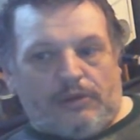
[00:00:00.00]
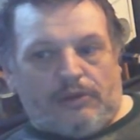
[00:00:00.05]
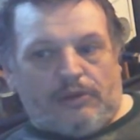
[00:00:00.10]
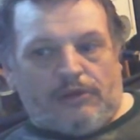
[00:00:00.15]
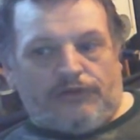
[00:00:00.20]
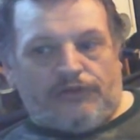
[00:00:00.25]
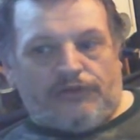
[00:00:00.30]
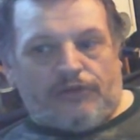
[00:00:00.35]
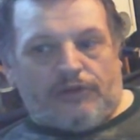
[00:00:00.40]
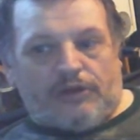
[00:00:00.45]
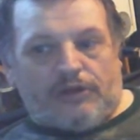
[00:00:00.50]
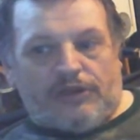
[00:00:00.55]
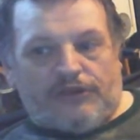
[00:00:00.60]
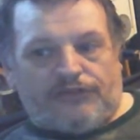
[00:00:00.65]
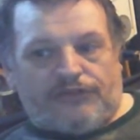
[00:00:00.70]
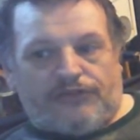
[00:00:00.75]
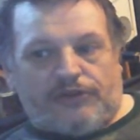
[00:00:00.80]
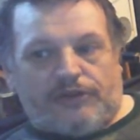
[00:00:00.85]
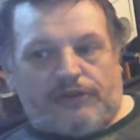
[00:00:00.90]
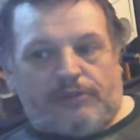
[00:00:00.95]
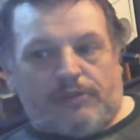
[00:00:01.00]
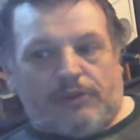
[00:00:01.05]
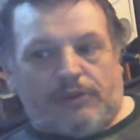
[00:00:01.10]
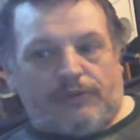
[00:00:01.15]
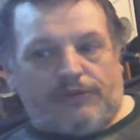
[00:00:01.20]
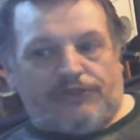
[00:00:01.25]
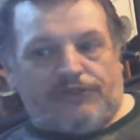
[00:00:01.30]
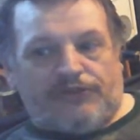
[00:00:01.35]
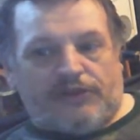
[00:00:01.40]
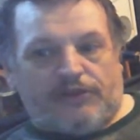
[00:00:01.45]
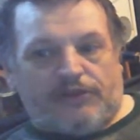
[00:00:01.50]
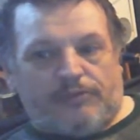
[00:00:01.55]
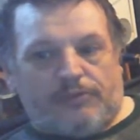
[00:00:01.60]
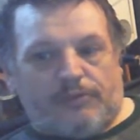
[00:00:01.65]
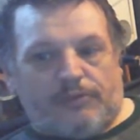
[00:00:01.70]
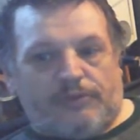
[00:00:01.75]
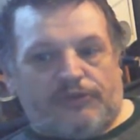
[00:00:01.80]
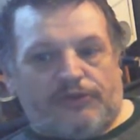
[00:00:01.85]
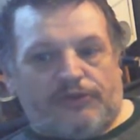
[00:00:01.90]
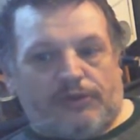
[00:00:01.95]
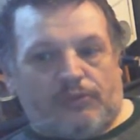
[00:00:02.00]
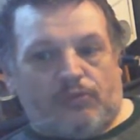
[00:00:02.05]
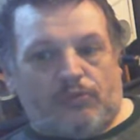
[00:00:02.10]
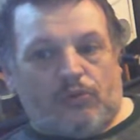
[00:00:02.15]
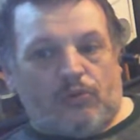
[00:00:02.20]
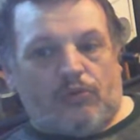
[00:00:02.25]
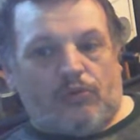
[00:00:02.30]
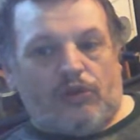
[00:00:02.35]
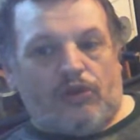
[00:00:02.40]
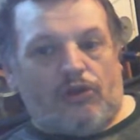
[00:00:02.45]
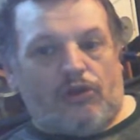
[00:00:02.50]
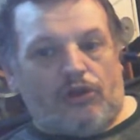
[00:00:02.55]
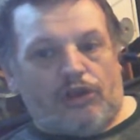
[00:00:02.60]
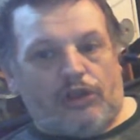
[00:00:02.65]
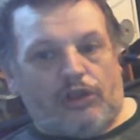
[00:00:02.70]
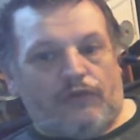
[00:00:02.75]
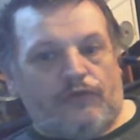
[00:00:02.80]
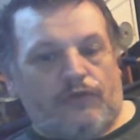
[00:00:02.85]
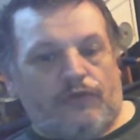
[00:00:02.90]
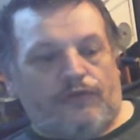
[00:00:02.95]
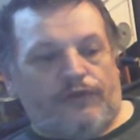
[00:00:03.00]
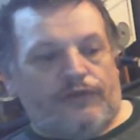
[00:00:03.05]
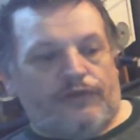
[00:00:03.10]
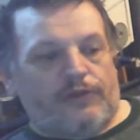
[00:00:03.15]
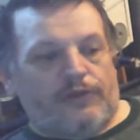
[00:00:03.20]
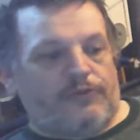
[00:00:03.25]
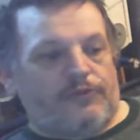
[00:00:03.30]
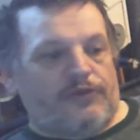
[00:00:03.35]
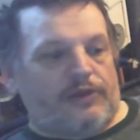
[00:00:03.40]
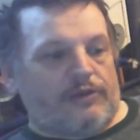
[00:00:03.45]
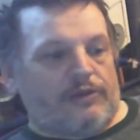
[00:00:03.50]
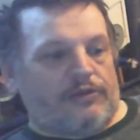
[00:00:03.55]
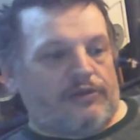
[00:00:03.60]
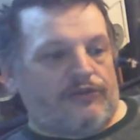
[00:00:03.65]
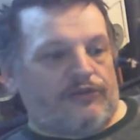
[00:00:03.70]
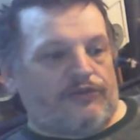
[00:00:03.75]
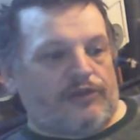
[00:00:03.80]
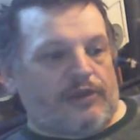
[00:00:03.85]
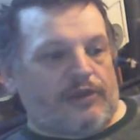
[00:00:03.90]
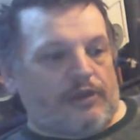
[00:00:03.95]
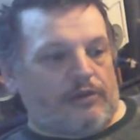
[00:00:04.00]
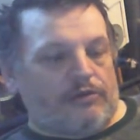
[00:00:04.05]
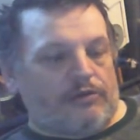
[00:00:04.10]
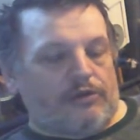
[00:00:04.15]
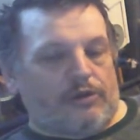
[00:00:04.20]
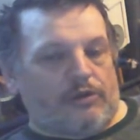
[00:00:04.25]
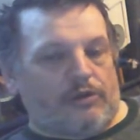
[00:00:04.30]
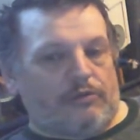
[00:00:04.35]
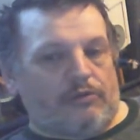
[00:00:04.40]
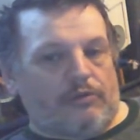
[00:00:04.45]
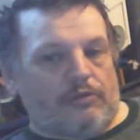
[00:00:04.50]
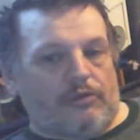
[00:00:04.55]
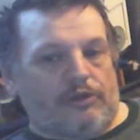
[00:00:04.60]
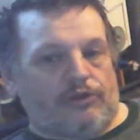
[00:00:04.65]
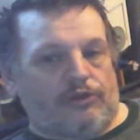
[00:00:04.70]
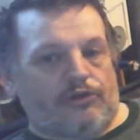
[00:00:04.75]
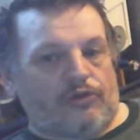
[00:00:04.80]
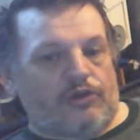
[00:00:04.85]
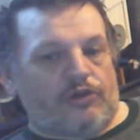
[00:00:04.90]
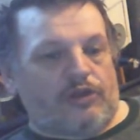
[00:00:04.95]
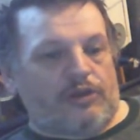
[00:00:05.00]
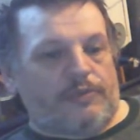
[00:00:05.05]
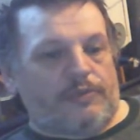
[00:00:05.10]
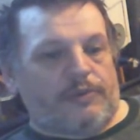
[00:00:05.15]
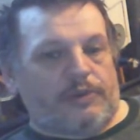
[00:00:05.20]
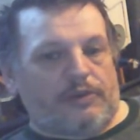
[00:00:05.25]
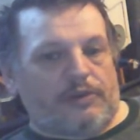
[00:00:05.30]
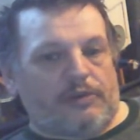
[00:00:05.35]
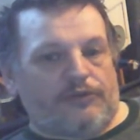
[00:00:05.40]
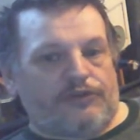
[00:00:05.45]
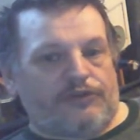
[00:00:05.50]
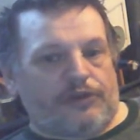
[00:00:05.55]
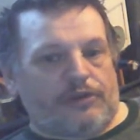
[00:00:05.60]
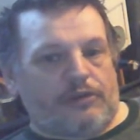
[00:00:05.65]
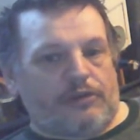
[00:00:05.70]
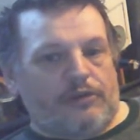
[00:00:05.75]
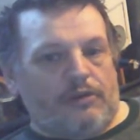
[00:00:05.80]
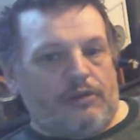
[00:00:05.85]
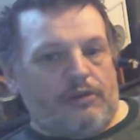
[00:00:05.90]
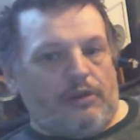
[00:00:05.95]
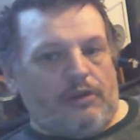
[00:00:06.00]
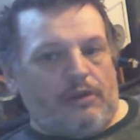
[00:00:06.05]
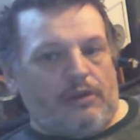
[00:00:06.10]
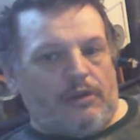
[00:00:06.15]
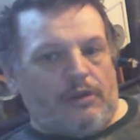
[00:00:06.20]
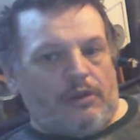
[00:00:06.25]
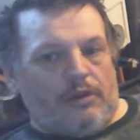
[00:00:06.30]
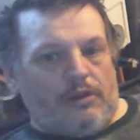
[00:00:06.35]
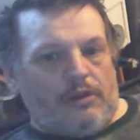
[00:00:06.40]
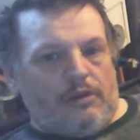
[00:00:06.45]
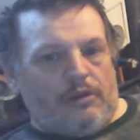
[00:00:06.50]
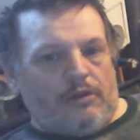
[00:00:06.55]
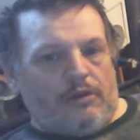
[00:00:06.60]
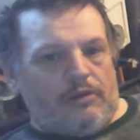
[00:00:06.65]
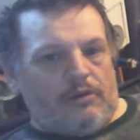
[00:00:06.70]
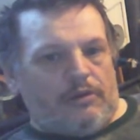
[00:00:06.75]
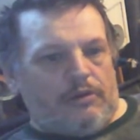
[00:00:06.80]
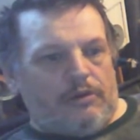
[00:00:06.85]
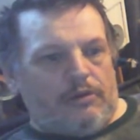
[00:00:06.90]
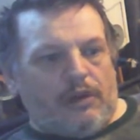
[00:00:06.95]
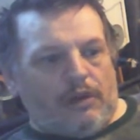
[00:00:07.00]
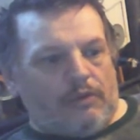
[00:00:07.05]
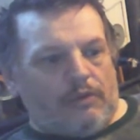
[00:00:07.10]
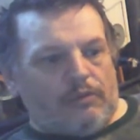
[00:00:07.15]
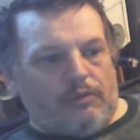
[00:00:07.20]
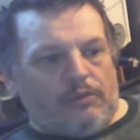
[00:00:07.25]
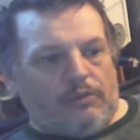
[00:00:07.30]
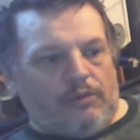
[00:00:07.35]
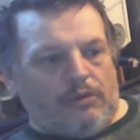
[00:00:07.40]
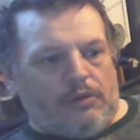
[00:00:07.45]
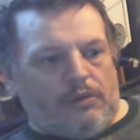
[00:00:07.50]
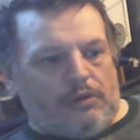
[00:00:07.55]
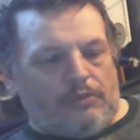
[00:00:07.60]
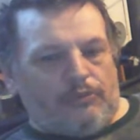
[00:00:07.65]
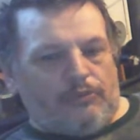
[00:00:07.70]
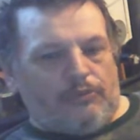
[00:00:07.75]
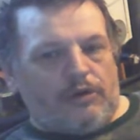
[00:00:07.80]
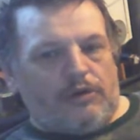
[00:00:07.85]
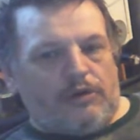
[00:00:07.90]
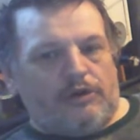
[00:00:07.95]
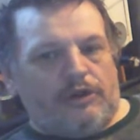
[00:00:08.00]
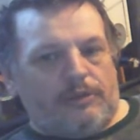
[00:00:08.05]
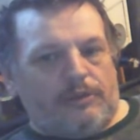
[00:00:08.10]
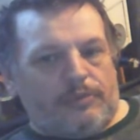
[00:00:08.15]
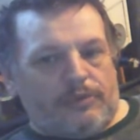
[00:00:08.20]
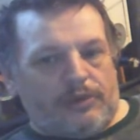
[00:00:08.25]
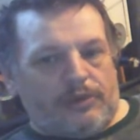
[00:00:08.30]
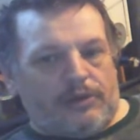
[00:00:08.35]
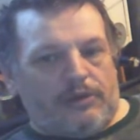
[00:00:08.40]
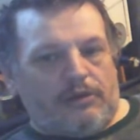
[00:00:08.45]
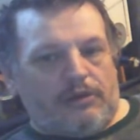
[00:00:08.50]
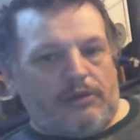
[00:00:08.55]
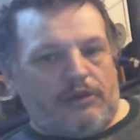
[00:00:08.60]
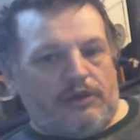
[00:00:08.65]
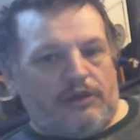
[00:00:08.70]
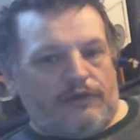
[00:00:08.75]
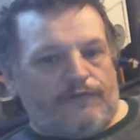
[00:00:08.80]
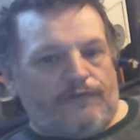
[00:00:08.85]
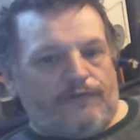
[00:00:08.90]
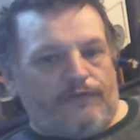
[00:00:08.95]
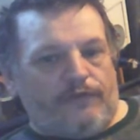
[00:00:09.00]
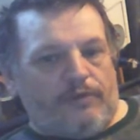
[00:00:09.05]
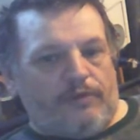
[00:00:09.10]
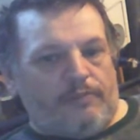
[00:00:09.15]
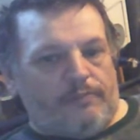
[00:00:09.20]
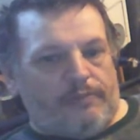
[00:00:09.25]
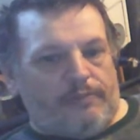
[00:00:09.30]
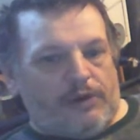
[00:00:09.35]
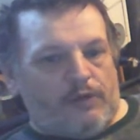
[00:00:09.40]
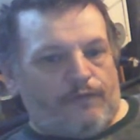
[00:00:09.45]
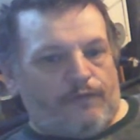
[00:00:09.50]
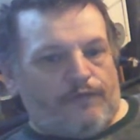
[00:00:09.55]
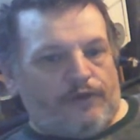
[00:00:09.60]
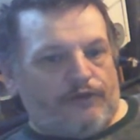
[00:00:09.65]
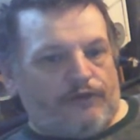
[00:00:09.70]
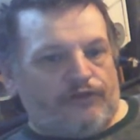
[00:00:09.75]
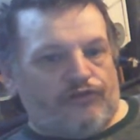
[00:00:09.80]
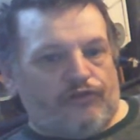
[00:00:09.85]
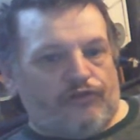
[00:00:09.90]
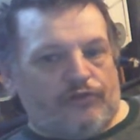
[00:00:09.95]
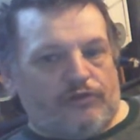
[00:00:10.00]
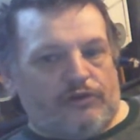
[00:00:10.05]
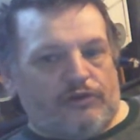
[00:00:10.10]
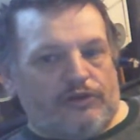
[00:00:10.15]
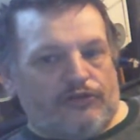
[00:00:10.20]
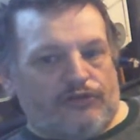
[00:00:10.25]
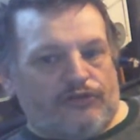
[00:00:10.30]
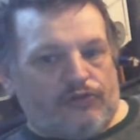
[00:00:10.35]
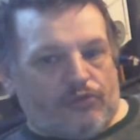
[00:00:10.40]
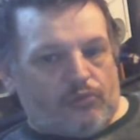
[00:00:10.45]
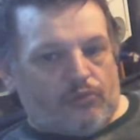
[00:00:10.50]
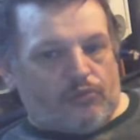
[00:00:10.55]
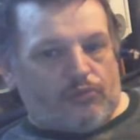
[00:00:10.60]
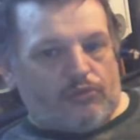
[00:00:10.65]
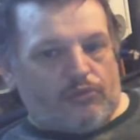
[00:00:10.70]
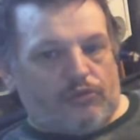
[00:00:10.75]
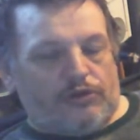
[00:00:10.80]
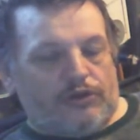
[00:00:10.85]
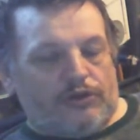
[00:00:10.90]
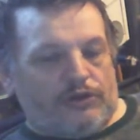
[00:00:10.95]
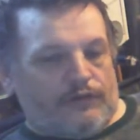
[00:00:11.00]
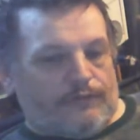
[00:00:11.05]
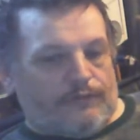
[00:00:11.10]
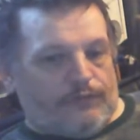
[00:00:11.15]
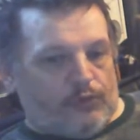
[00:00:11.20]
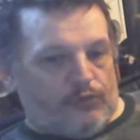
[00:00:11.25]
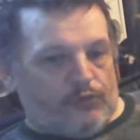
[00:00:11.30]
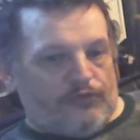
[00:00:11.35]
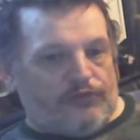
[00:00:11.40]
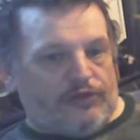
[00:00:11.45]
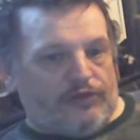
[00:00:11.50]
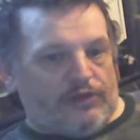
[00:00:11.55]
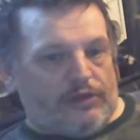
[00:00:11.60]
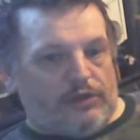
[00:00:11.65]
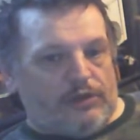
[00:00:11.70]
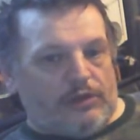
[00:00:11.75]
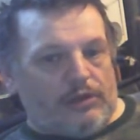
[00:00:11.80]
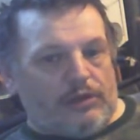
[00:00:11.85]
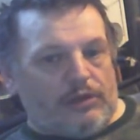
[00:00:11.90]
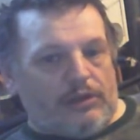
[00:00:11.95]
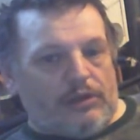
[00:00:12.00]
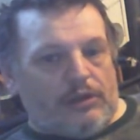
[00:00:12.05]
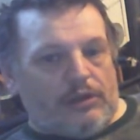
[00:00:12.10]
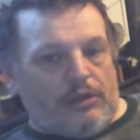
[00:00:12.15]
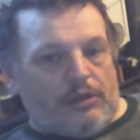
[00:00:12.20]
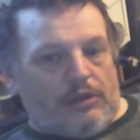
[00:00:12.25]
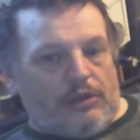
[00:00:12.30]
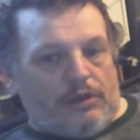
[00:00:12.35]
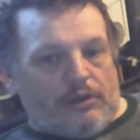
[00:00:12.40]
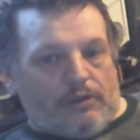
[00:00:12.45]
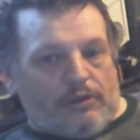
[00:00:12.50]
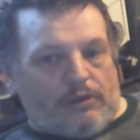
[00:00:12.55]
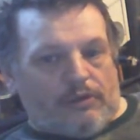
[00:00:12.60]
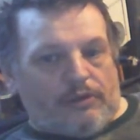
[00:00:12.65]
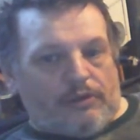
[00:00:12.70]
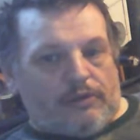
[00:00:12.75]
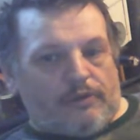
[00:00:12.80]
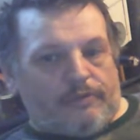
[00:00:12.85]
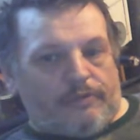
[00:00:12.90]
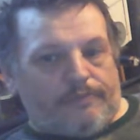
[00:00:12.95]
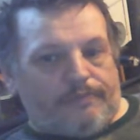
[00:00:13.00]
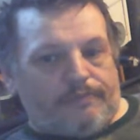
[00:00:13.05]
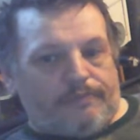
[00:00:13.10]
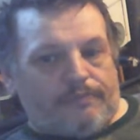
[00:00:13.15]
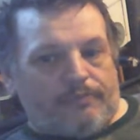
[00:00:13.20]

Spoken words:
So the next email he sent to me was saying, well, can I give you 50% discount, and you keep it? I said, no, I'm not keeping it. It's malfunction. It's not working. It's faulty. I